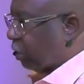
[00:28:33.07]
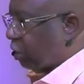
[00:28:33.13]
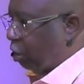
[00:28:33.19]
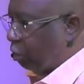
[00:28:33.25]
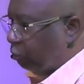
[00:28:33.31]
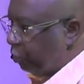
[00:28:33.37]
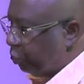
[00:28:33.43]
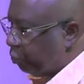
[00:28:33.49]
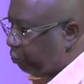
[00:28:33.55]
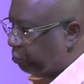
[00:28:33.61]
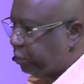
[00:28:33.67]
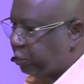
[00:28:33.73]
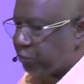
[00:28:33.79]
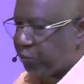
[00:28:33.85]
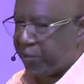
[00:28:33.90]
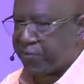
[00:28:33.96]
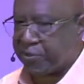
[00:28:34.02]
the only three
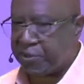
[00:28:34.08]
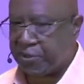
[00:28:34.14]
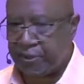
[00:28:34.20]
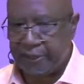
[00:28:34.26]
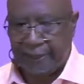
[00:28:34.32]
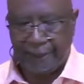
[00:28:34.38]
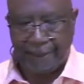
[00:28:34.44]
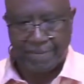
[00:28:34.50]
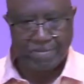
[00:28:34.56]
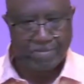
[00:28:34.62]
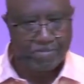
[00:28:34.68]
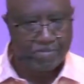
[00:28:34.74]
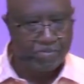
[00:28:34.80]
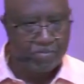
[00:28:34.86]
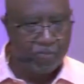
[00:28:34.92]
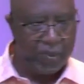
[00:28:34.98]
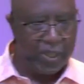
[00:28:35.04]
scriptures.
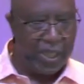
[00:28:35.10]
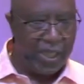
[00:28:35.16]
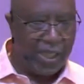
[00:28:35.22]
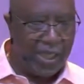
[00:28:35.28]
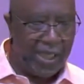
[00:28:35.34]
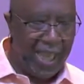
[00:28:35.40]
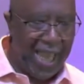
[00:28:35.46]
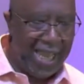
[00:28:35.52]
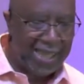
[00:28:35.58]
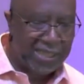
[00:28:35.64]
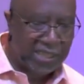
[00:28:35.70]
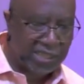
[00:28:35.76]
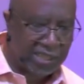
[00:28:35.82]
Acts